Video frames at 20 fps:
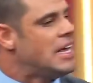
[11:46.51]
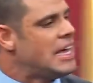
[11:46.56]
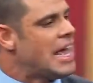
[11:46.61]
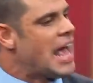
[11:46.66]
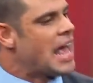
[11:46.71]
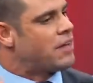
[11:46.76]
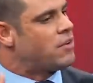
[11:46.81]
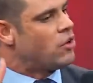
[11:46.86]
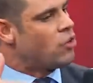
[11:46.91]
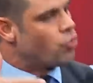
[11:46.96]
He
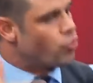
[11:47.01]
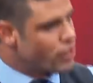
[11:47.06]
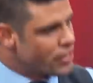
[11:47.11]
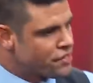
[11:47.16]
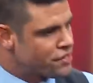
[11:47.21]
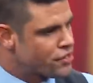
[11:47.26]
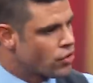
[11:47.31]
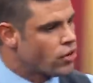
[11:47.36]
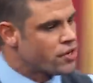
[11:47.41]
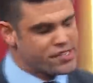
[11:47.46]
had
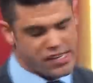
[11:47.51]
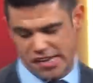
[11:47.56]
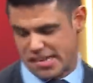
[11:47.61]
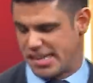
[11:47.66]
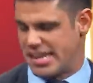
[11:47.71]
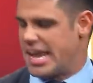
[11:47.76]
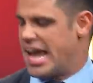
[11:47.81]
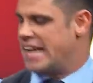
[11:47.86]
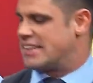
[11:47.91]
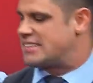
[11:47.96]
resources,
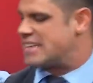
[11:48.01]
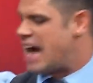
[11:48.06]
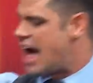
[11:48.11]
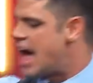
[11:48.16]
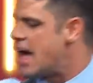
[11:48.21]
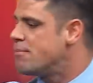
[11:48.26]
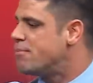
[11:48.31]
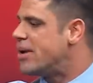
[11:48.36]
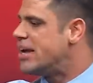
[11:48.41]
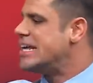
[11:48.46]
he had
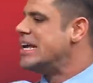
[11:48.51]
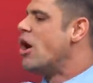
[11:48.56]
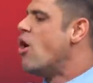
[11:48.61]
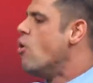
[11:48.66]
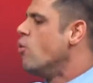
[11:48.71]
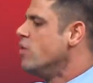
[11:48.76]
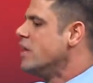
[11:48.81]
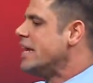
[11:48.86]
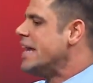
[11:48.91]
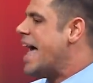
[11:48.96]
time, but he
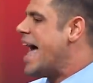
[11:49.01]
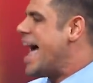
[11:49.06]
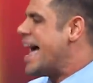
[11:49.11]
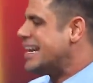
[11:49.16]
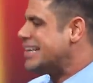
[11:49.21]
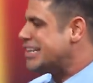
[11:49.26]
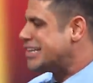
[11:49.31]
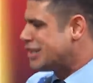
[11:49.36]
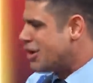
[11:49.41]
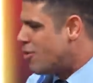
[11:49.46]
only
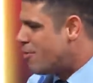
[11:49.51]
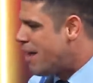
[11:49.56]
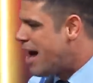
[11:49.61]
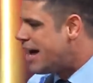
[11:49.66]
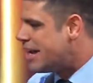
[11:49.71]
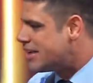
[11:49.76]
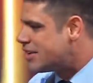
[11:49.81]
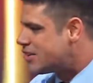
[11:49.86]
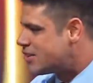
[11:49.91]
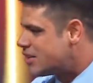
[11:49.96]
had so
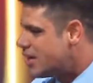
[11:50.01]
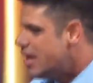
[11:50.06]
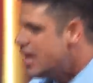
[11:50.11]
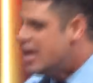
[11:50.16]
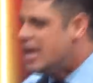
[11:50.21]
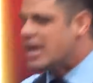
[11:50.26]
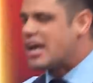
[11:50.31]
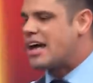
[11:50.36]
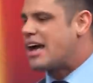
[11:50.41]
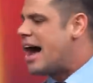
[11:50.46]
much.
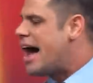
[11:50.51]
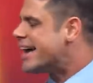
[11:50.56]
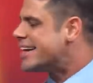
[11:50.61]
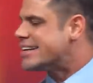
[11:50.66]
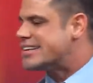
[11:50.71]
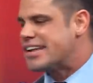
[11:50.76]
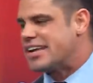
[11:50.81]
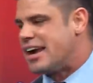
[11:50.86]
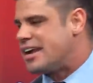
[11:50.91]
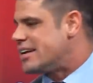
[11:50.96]
God
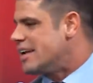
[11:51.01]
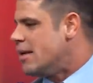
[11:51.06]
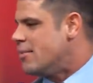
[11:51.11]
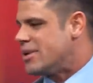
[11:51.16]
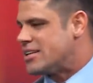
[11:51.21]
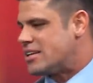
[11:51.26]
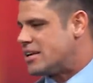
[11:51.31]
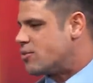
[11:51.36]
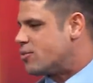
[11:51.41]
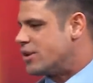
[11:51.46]
is an
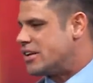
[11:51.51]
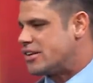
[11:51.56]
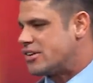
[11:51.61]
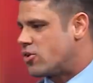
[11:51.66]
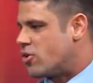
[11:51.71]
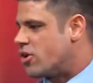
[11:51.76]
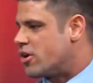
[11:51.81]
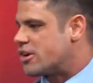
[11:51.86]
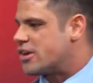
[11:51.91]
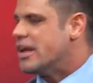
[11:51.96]
unlimited
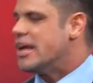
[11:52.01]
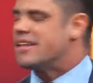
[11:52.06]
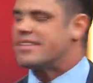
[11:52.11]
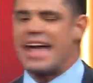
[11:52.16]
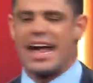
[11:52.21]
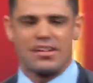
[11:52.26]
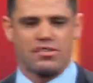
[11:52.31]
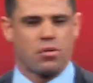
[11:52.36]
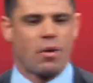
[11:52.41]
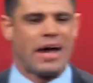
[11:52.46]
resource.
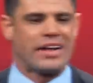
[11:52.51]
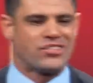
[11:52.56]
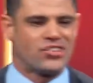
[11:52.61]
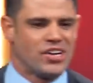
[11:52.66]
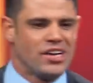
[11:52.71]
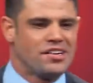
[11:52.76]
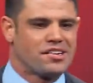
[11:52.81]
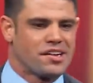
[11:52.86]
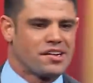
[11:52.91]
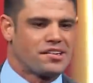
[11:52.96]
That's why
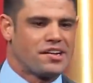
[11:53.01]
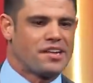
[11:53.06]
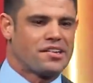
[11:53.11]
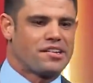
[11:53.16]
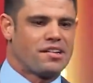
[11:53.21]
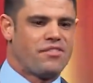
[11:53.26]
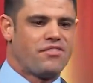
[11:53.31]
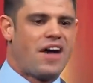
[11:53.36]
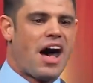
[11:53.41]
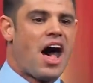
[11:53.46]
Jesus
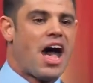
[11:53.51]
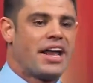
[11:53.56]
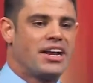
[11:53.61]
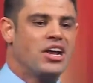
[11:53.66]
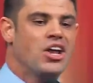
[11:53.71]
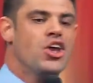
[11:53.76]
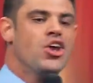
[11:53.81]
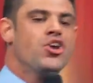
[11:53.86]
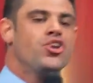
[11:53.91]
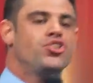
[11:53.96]
is the
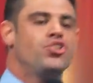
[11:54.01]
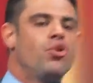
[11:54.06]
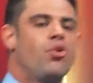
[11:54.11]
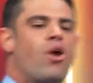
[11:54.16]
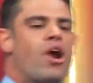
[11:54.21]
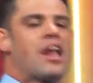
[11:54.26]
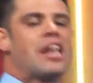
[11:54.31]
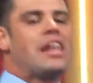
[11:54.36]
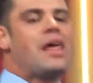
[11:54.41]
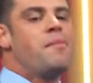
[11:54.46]
vine. You
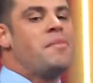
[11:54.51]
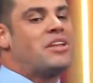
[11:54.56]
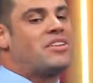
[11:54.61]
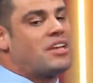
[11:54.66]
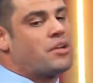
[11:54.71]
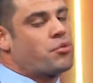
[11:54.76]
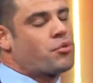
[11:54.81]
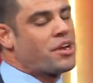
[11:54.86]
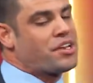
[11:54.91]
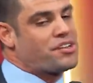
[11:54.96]
are a
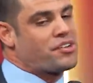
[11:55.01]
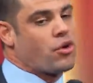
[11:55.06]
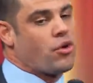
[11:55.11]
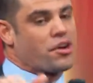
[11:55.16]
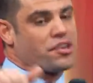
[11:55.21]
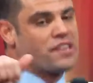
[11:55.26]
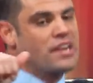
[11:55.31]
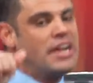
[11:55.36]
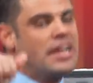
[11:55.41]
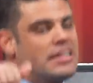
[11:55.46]
limited
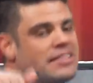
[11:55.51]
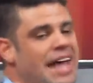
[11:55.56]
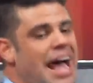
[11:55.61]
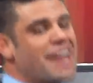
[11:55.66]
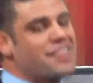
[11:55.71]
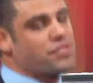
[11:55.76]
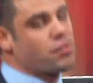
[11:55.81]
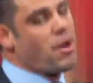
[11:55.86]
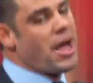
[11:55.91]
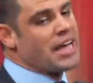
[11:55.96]
resource.
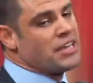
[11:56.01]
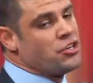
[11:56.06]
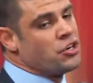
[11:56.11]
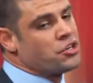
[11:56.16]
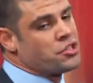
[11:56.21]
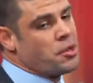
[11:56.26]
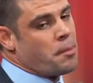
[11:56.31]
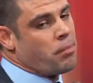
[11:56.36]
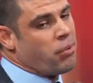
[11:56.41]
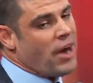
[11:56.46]
That's why
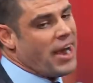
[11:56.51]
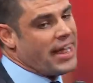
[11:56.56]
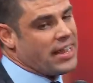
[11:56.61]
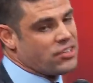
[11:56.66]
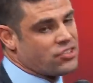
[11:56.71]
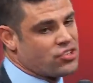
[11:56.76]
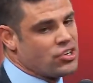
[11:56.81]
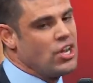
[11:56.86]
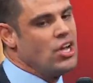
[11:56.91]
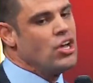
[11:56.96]
you're the
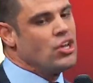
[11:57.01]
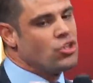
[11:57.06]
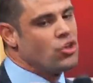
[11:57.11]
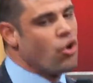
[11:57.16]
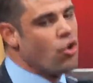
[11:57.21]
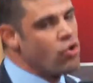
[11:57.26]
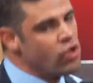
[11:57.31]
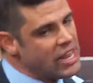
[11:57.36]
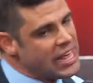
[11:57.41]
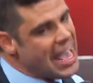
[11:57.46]
branch.
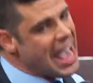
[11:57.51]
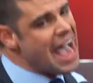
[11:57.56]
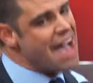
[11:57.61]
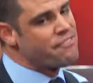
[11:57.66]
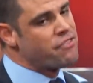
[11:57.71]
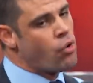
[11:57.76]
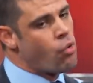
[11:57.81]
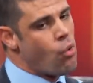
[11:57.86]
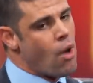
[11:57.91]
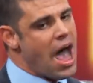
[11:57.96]
You only
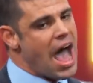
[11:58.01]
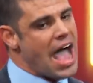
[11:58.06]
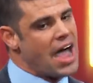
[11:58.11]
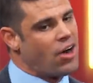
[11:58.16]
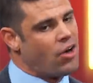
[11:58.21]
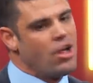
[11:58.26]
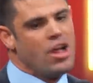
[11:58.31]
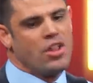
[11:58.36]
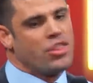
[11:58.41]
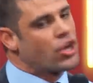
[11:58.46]
have a
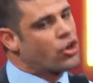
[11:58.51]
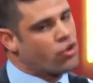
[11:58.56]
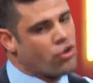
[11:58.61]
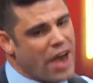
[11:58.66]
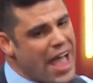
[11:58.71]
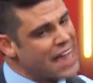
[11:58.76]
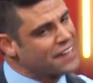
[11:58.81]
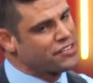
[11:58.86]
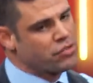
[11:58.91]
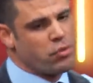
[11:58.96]
while. The
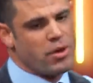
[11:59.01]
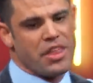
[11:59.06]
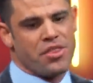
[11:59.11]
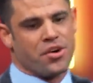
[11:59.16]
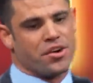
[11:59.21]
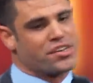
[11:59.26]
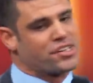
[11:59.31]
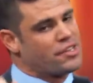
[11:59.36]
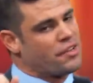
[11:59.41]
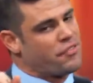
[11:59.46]
grass
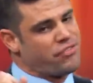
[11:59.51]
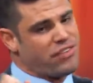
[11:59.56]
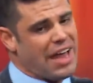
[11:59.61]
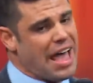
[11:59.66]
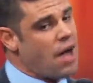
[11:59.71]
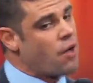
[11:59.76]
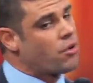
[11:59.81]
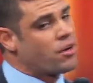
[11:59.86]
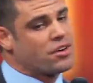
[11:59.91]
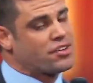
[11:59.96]
withers, the
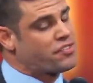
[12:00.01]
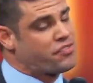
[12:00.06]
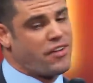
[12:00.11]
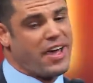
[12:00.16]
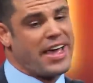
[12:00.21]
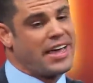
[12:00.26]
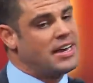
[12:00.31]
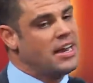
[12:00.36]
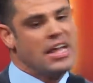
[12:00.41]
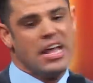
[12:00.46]
flowers
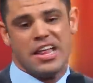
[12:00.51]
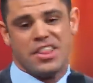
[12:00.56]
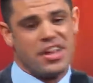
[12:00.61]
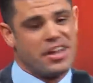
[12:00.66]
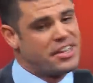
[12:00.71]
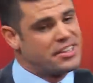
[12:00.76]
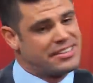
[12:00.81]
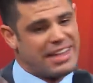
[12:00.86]
fade. The